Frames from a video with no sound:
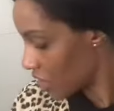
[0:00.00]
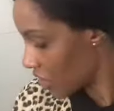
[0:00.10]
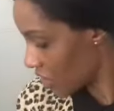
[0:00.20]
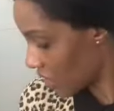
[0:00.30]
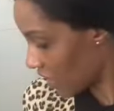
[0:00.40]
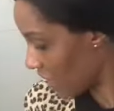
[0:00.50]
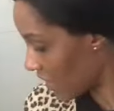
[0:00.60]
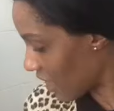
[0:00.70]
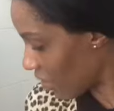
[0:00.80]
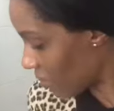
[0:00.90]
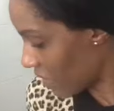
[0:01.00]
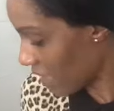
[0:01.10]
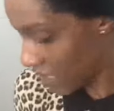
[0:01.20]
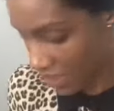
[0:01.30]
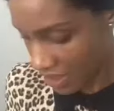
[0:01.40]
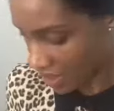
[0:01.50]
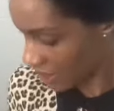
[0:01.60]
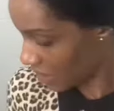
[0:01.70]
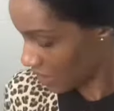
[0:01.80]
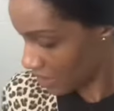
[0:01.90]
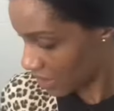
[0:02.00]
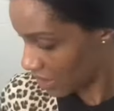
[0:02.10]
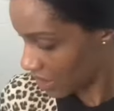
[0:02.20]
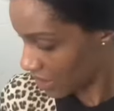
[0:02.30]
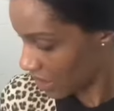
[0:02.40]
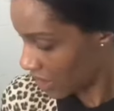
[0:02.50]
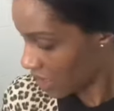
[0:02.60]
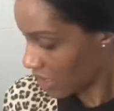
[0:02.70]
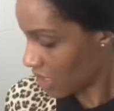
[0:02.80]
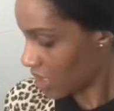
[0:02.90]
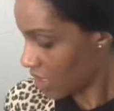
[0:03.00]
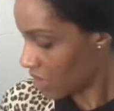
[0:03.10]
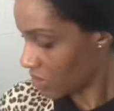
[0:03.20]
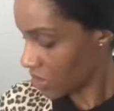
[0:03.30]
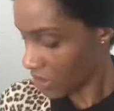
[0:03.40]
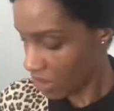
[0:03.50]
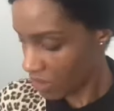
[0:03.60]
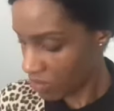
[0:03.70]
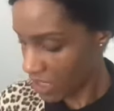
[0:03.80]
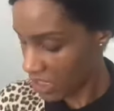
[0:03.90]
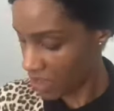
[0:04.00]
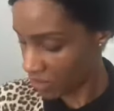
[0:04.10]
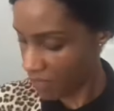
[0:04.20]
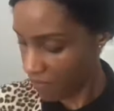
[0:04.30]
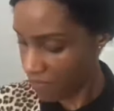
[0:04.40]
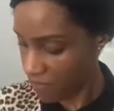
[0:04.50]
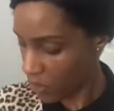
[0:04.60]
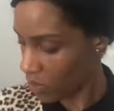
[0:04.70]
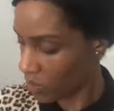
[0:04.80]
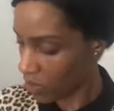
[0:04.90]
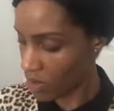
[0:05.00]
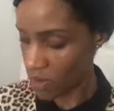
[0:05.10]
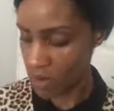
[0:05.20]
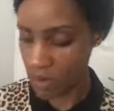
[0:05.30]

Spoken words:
Just to clean that up then, I'm just going to reach for